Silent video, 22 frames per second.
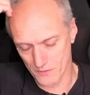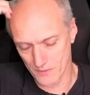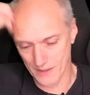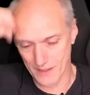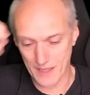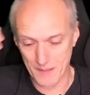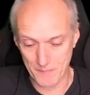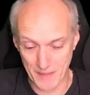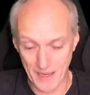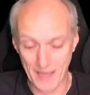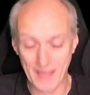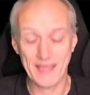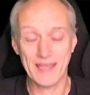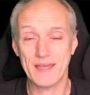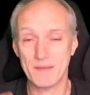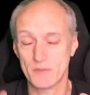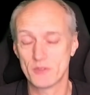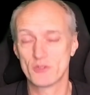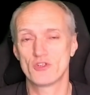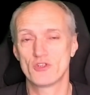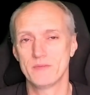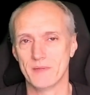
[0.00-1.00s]
am, I am
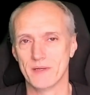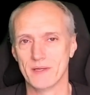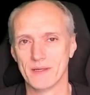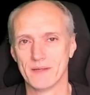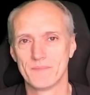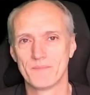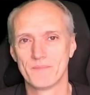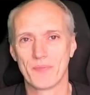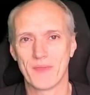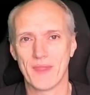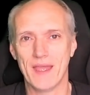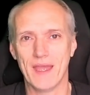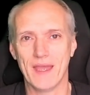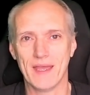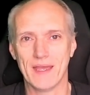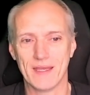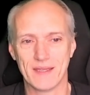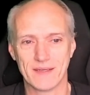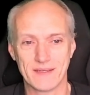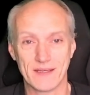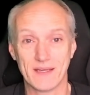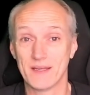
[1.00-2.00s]
a drummer,
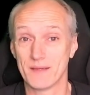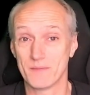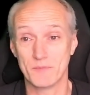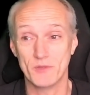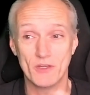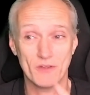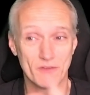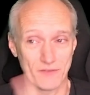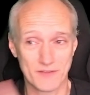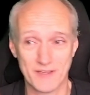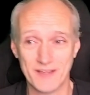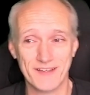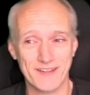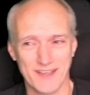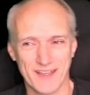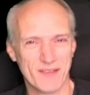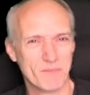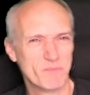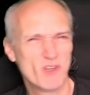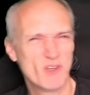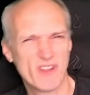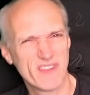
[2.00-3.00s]
and I'm not
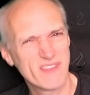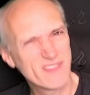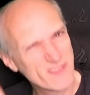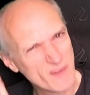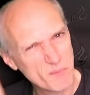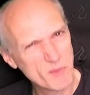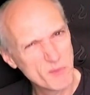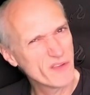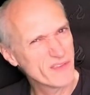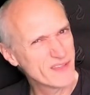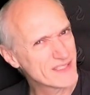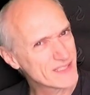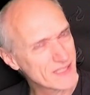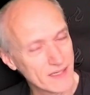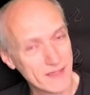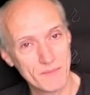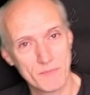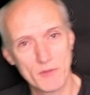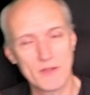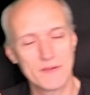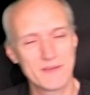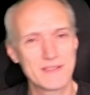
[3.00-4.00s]
this
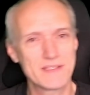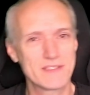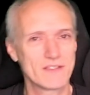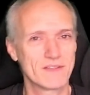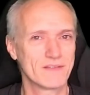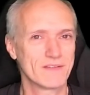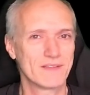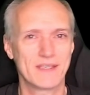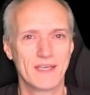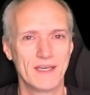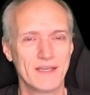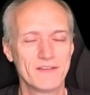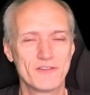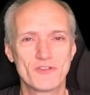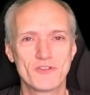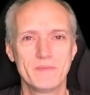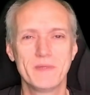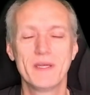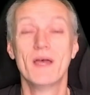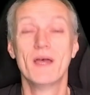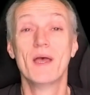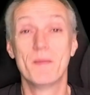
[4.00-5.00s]
kind of
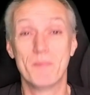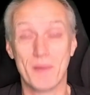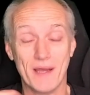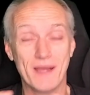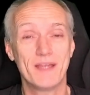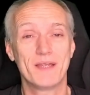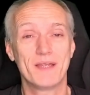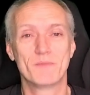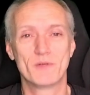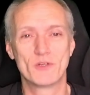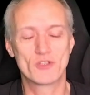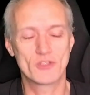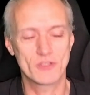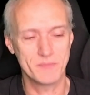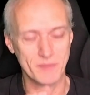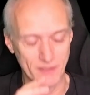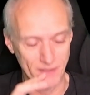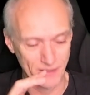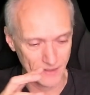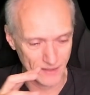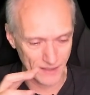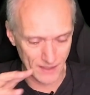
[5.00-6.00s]
drummer, but I am a
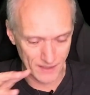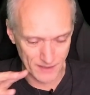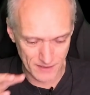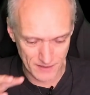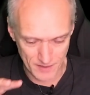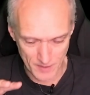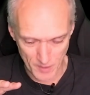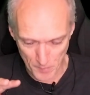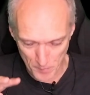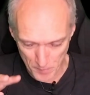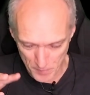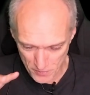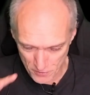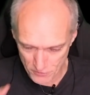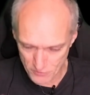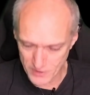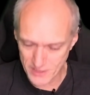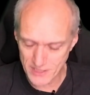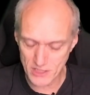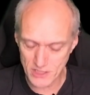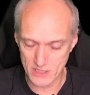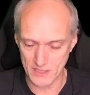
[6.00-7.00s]
drummer, and I can
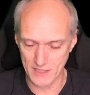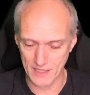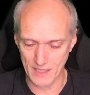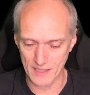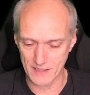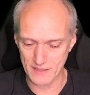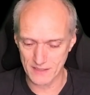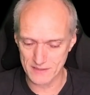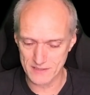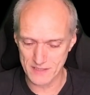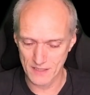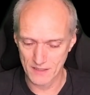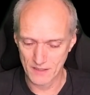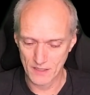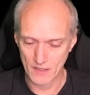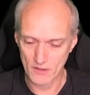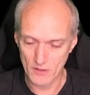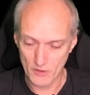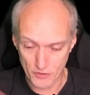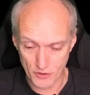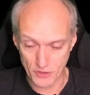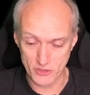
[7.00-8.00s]
appreciate
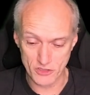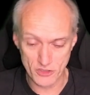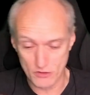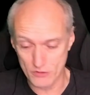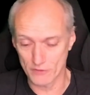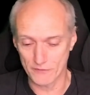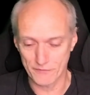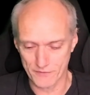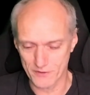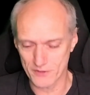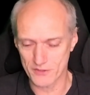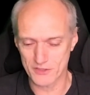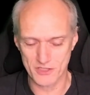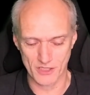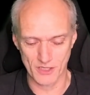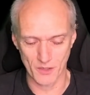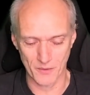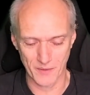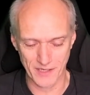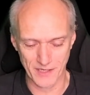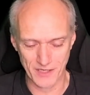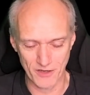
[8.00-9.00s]
the stuff that's
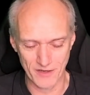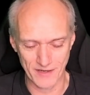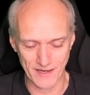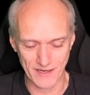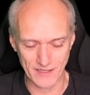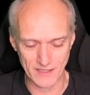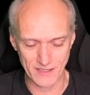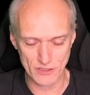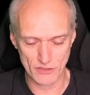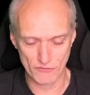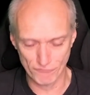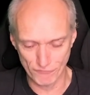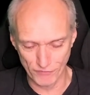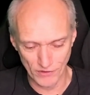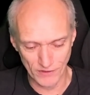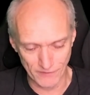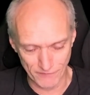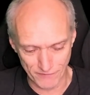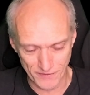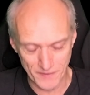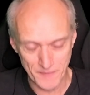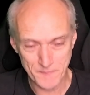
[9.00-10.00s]
going on, and it's full
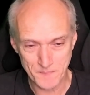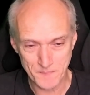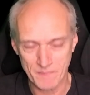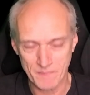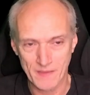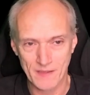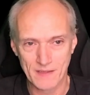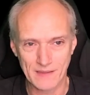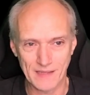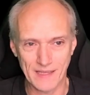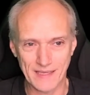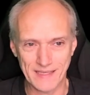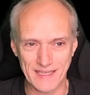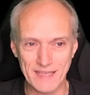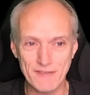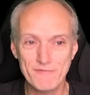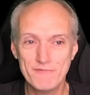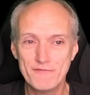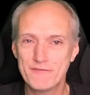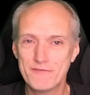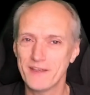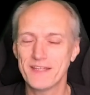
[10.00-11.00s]
of like
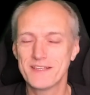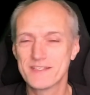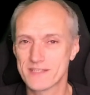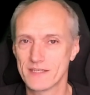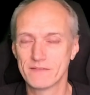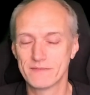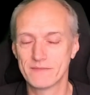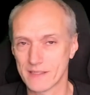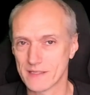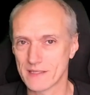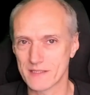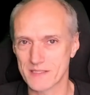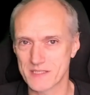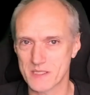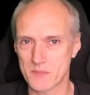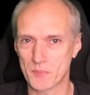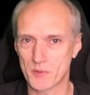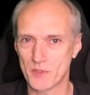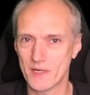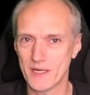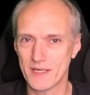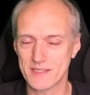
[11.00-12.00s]
inventive little
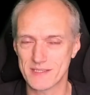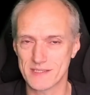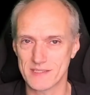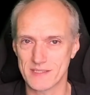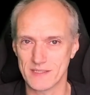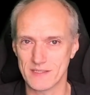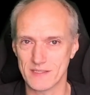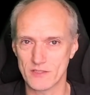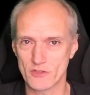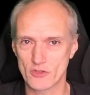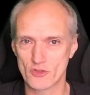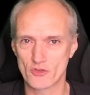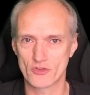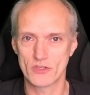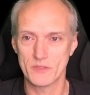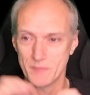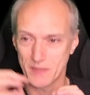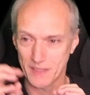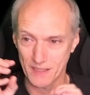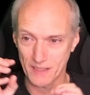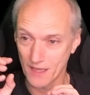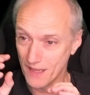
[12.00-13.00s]
surprises in his
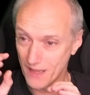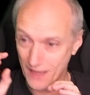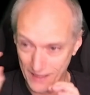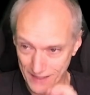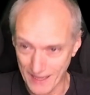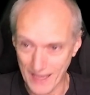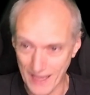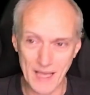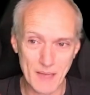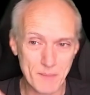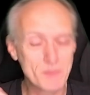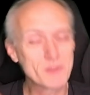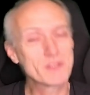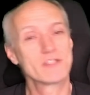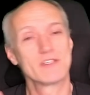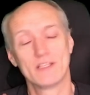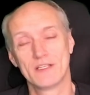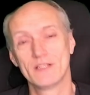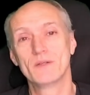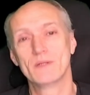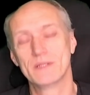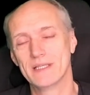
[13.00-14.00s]
drumming. I
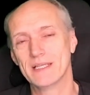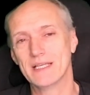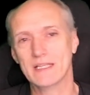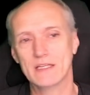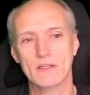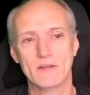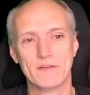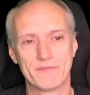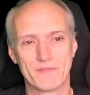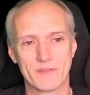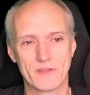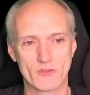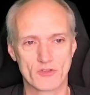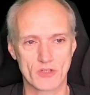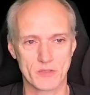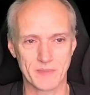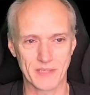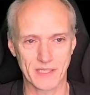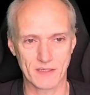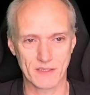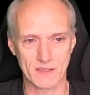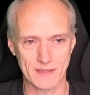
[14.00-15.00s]
absolutely love the
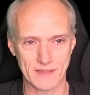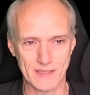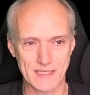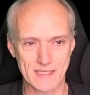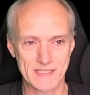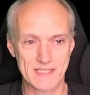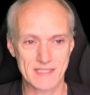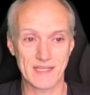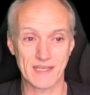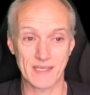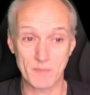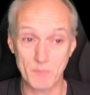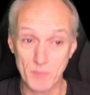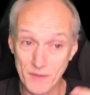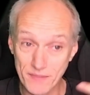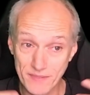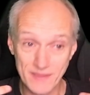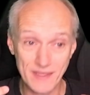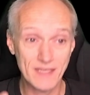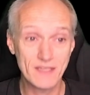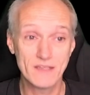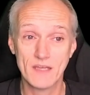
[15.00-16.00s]
drumming on this thing. But
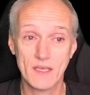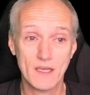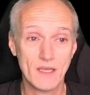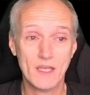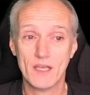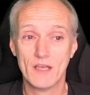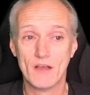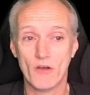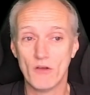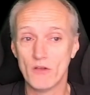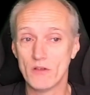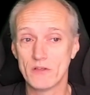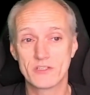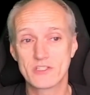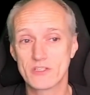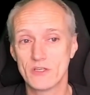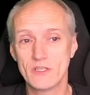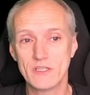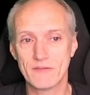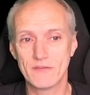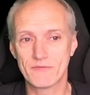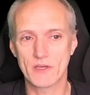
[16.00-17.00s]
then also
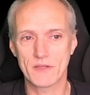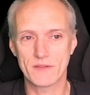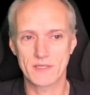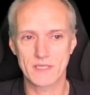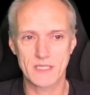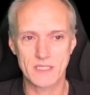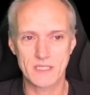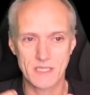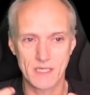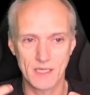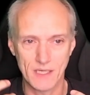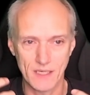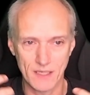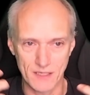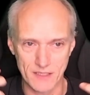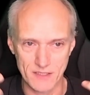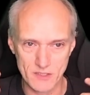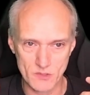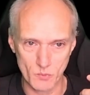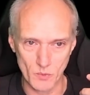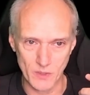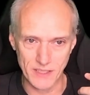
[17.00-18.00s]
you've got the
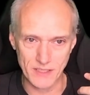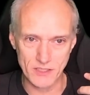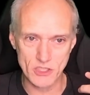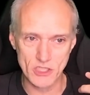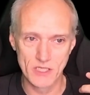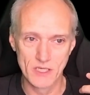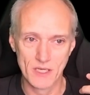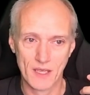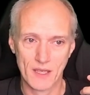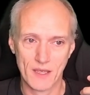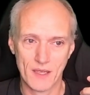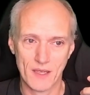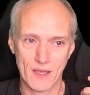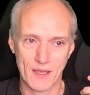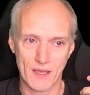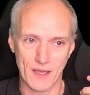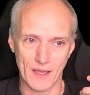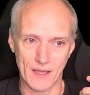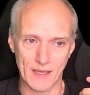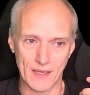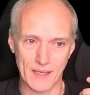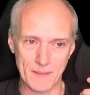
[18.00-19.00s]
guitars, which
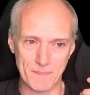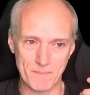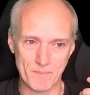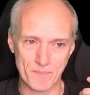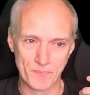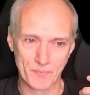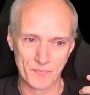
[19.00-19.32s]
they